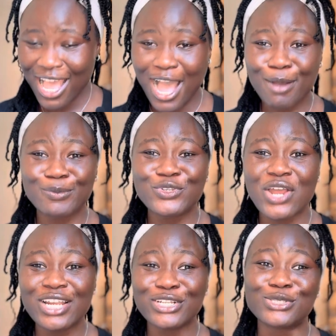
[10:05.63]
I'm
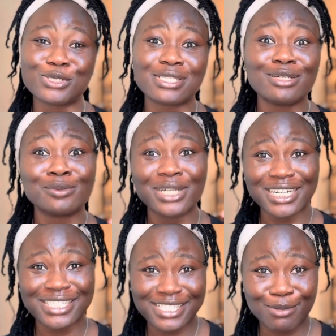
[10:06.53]
trying not to say
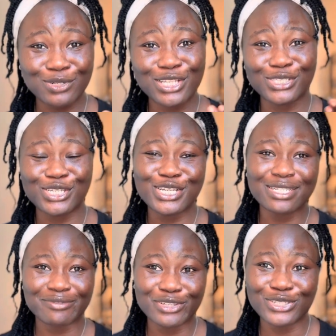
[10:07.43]
words. I'm trying to do
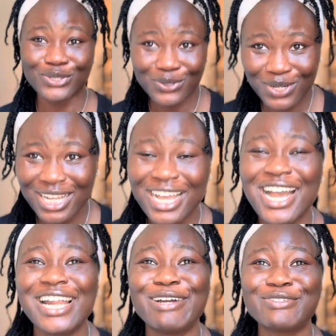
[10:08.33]
this video
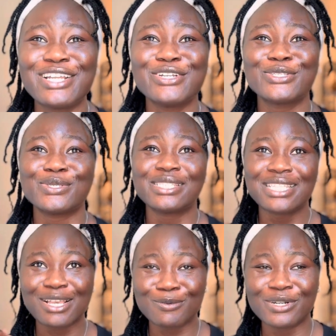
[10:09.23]
and I'm trying not to
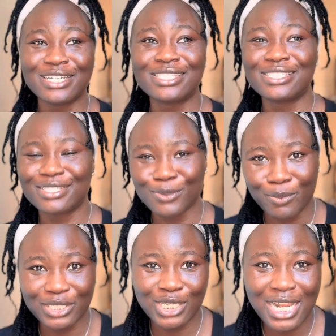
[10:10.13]
say words to
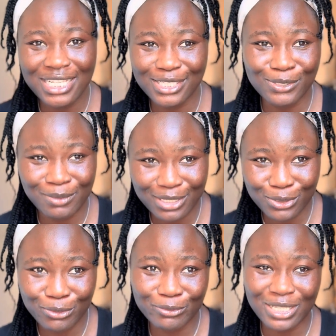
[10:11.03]
personalize it to
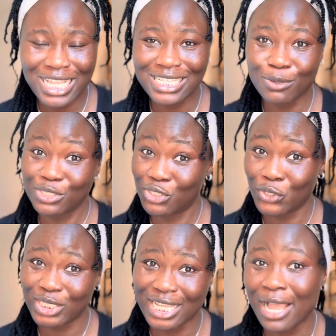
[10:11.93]
myself. And that's how
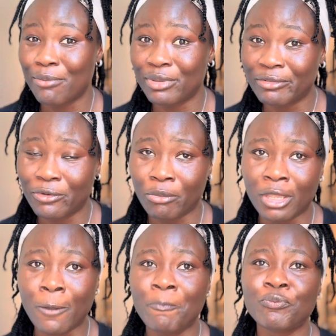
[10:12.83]
serious it can be for
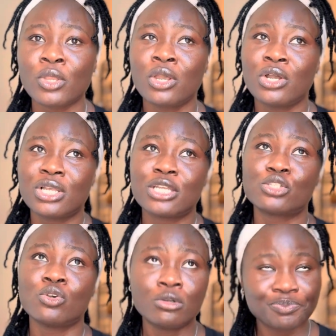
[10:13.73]
me. Okay,
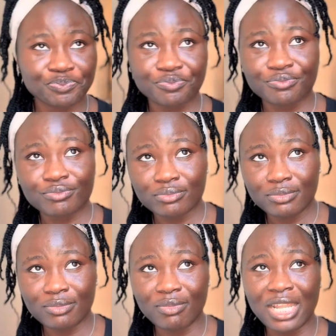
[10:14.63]
so
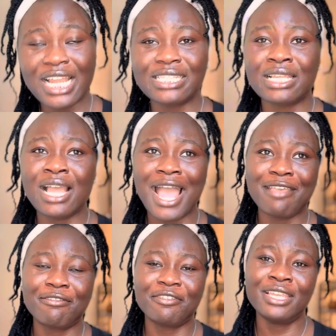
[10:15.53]
let's say I
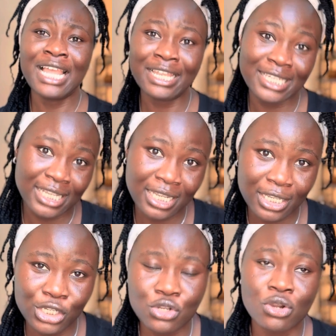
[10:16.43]
feel headache.
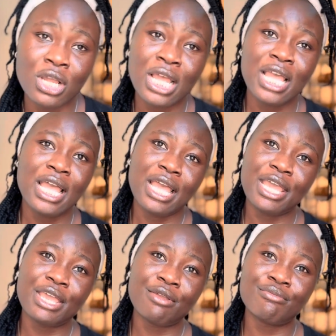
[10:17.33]

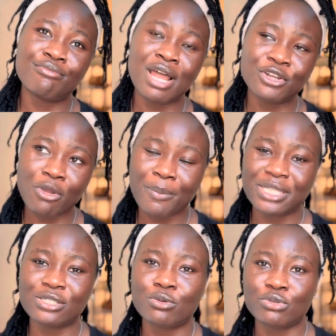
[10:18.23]
A random
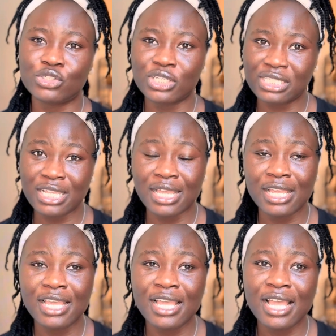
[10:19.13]
person could just say,
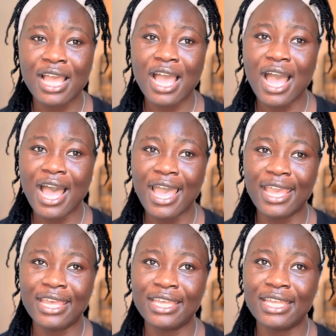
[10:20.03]

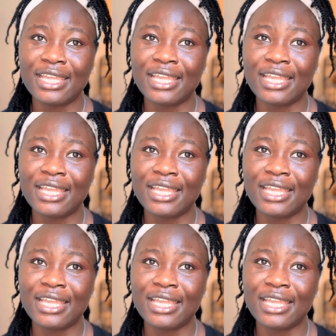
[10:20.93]
I